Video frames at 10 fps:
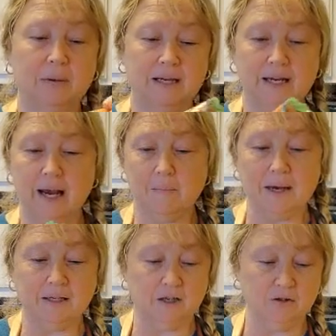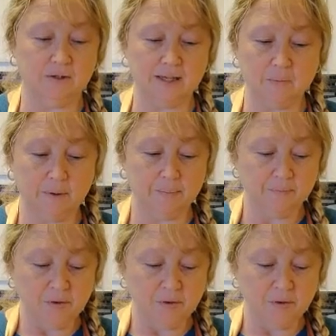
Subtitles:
bendy. I might not use that one.